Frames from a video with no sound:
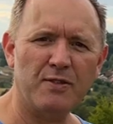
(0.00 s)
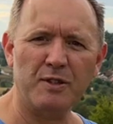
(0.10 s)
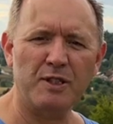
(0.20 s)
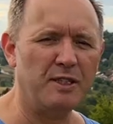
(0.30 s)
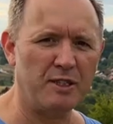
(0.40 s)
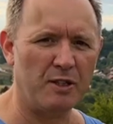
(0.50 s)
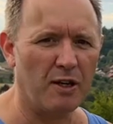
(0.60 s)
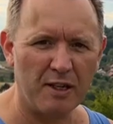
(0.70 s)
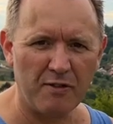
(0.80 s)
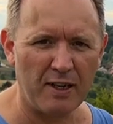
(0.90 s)
Filters is
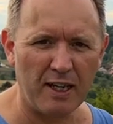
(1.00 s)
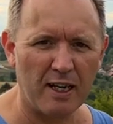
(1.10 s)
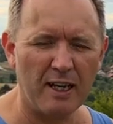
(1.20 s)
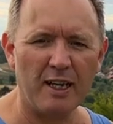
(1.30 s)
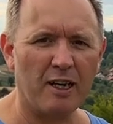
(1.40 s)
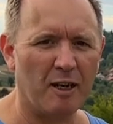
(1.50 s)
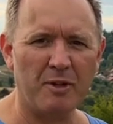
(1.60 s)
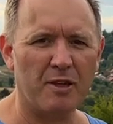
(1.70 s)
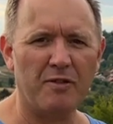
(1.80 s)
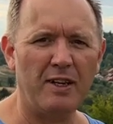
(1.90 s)
not an affiliate link. I'm
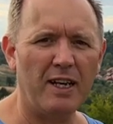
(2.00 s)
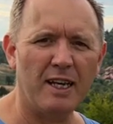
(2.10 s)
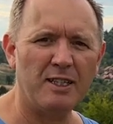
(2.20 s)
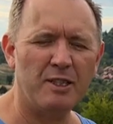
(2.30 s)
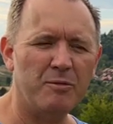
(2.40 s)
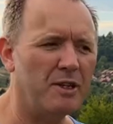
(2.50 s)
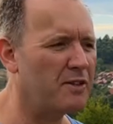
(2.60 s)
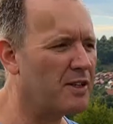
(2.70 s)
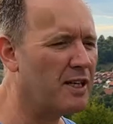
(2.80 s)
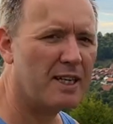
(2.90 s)
not affiliated
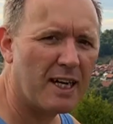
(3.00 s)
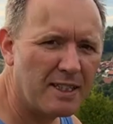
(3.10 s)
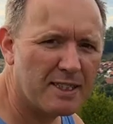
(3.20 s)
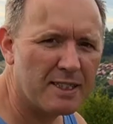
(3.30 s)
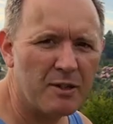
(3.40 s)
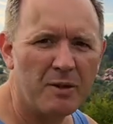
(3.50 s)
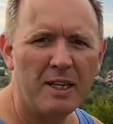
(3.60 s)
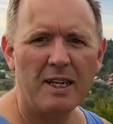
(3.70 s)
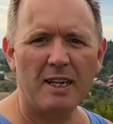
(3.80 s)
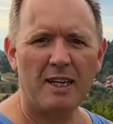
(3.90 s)
with Kase, so
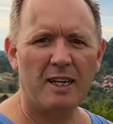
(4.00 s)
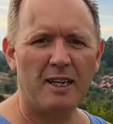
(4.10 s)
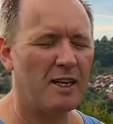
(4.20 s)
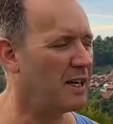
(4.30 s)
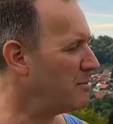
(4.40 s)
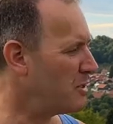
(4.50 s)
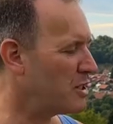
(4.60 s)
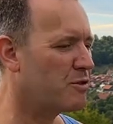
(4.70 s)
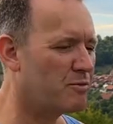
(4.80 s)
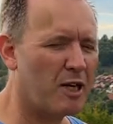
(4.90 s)
I'm
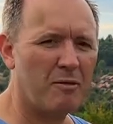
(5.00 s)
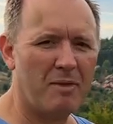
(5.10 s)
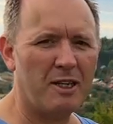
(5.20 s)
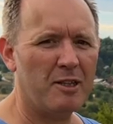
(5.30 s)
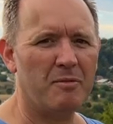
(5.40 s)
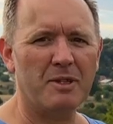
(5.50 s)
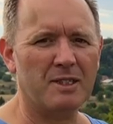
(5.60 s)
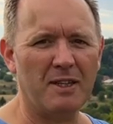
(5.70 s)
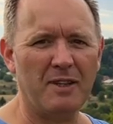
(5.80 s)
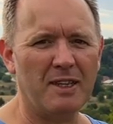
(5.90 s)
just recommending them
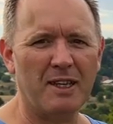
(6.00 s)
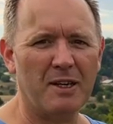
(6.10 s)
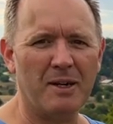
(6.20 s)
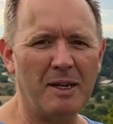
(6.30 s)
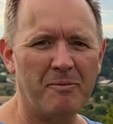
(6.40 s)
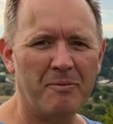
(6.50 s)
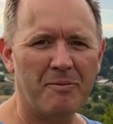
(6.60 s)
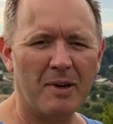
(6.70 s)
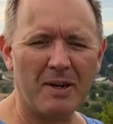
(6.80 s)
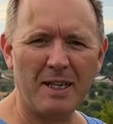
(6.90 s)
because I think they're great.
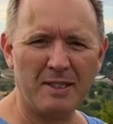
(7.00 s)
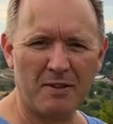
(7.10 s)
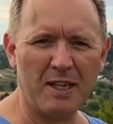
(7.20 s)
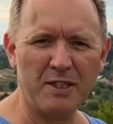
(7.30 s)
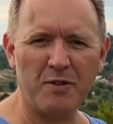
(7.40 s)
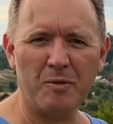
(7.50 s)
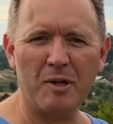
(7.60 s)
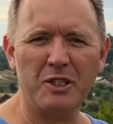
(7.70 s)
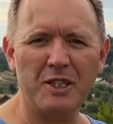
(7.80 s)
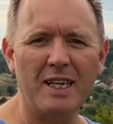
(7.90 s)
Okay, so thanks for
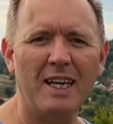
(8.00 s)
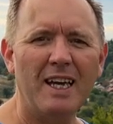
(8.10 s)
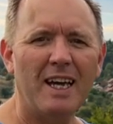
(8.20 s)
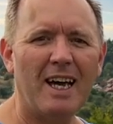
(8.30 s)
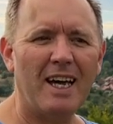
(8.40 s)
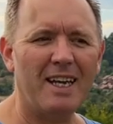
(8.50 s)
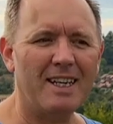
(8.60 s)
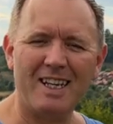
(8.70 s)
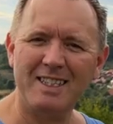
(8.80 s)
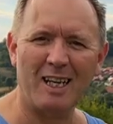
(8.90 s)
watching and
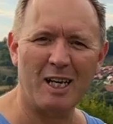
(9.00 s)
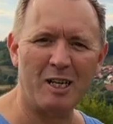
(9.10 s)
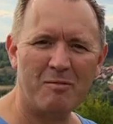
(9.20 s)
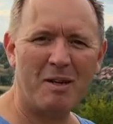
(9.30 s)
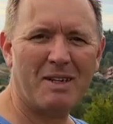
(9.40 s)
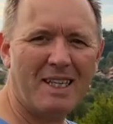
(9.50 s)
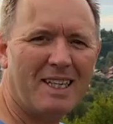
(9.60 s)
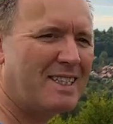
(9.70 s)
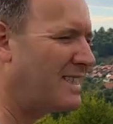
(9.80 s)
catch you later. Bye-bye.